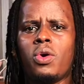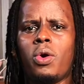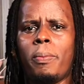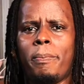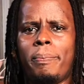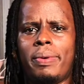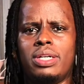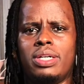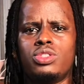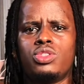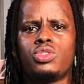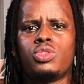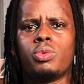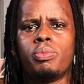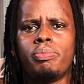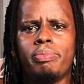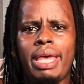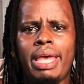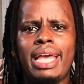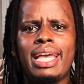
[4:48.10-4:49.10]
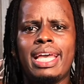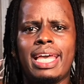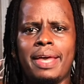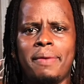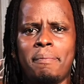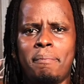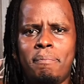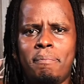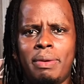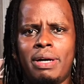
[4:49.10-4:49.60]
compound to make
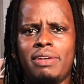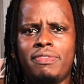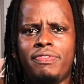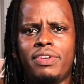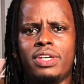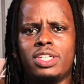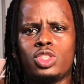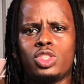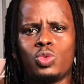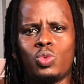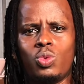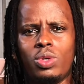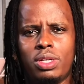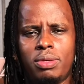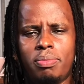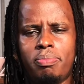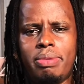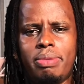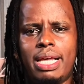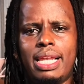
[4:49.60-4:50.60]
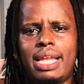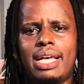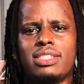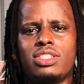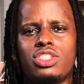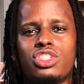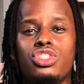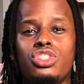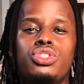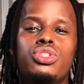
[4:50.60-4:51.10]
a perfect,
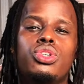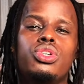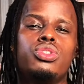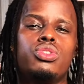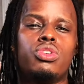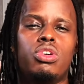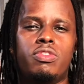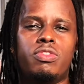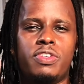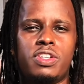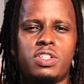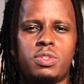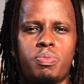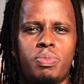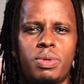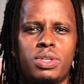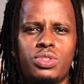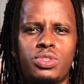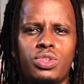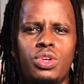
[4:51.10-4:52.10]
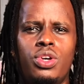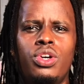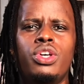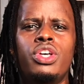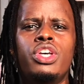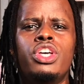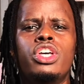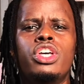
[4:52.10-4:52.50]
well-balanced shot of espresso,